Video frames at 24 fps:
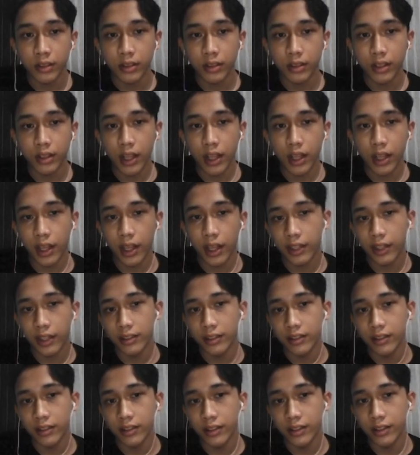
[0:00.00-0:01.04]

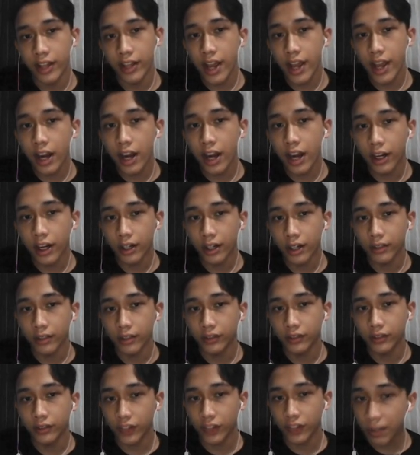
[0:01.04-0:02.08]
and there are
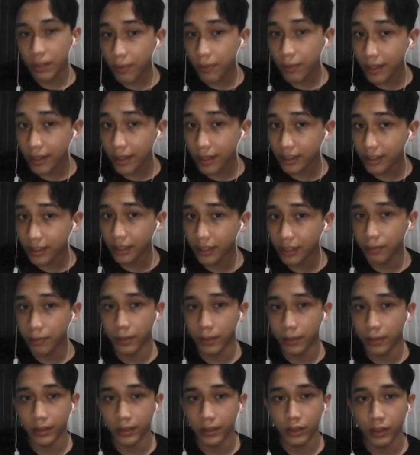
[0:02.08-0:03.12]
three
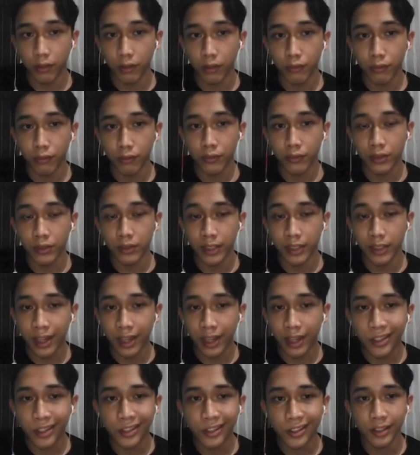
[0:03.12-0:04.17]
principles of
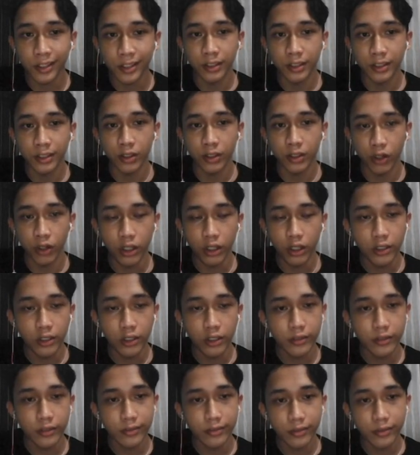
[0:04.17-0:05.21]
selection sort.
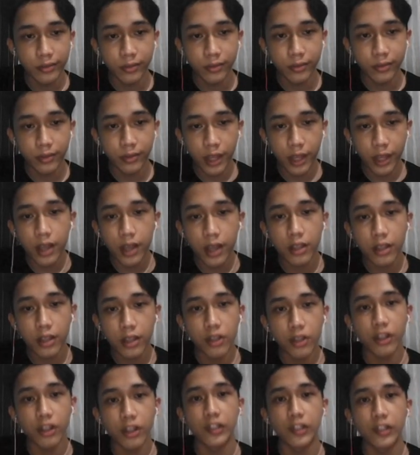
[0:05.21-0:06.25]
Yeah,
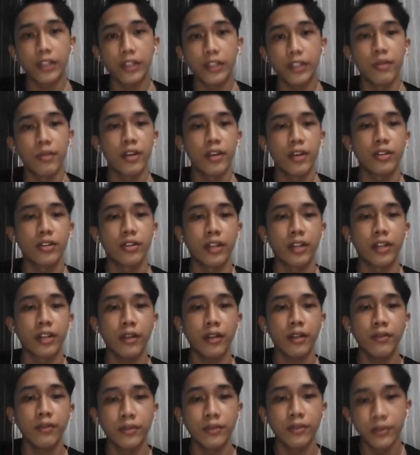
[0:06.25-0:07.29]
you can read by yourself
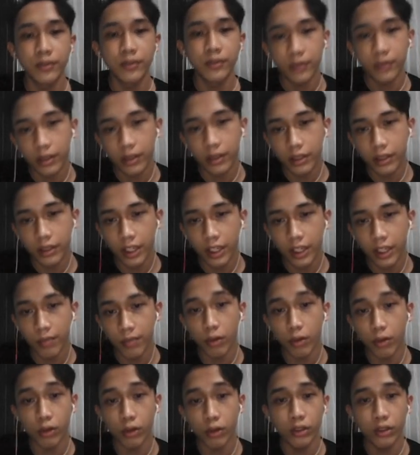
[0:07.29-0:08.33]
in the
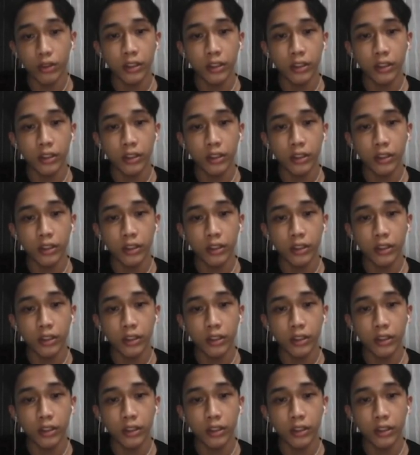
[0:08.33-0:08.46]
module.